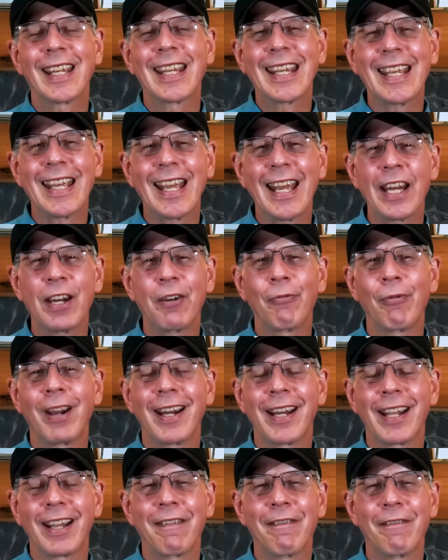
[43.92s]
getting
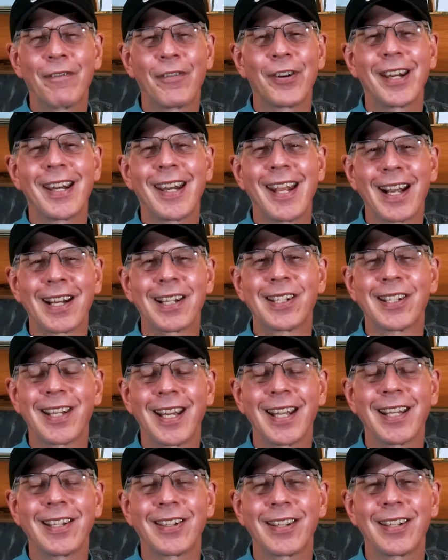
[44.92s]
ready for next
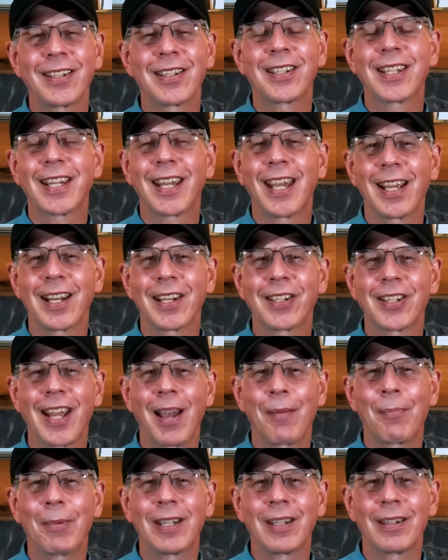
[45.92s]
season's king
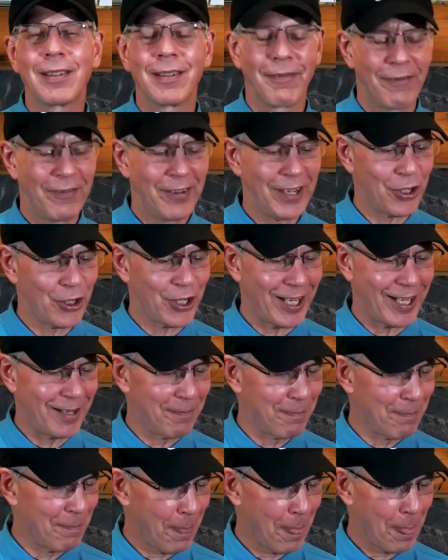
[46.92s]
salmon fishing.
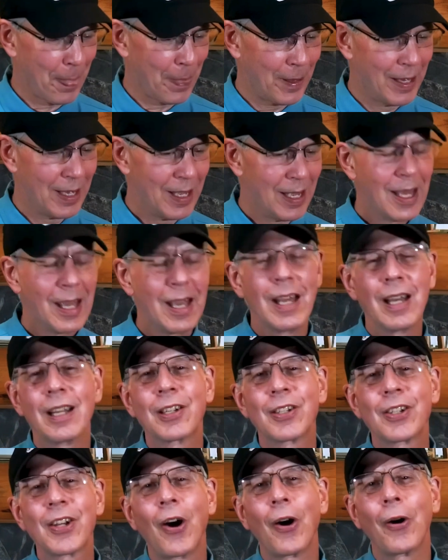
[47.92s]

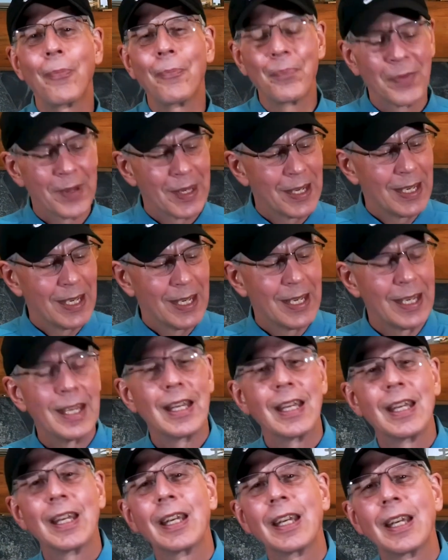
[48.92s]
So,
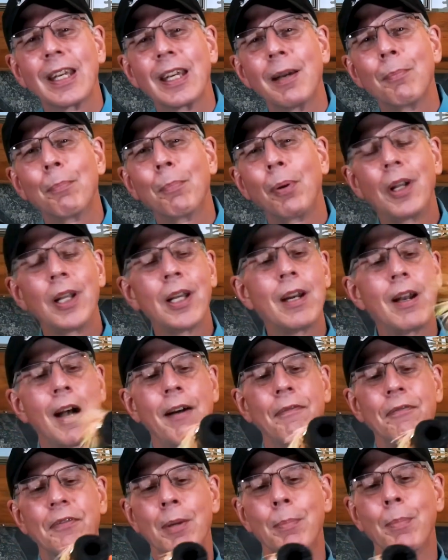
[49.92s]
pulling
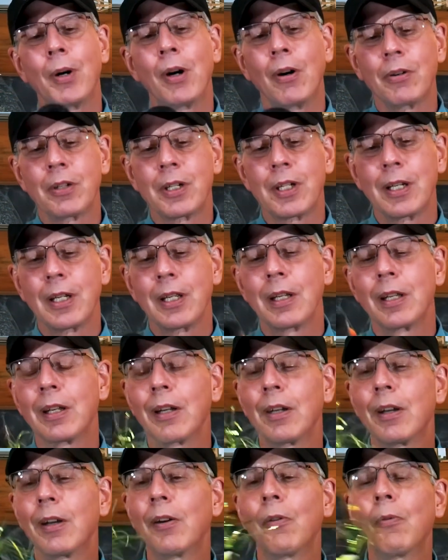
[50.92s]
off the boat
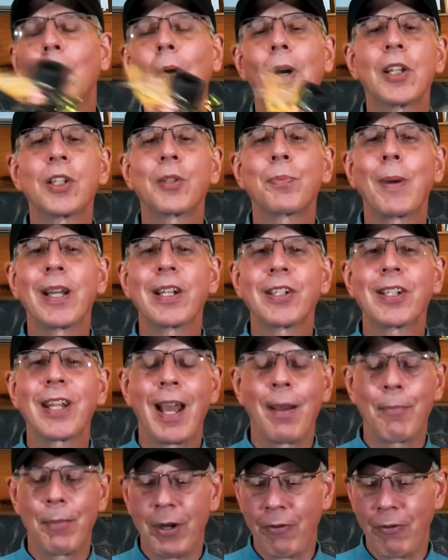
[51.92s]
was my
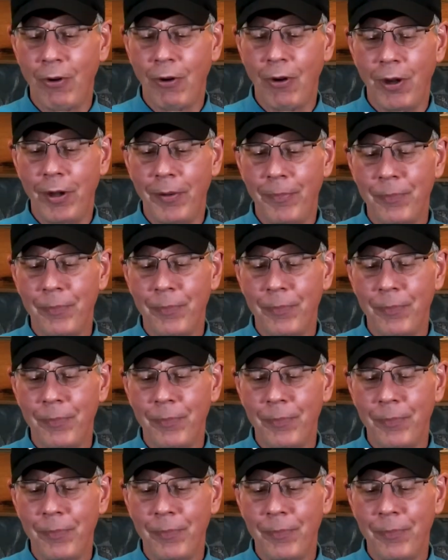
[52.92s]
salmon roll.